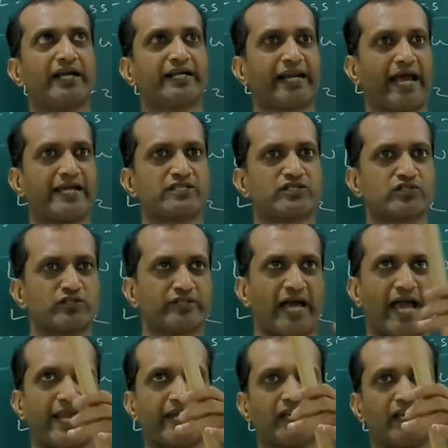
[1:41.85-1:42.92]
It tries, the
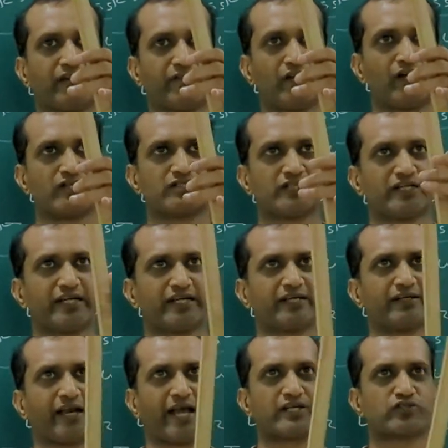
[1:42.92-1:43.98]
angular velocity
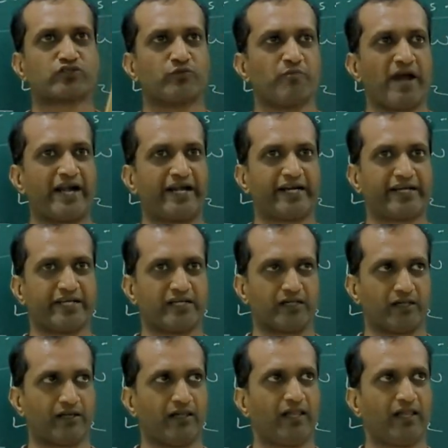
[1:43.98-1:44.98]
tries to bend it here.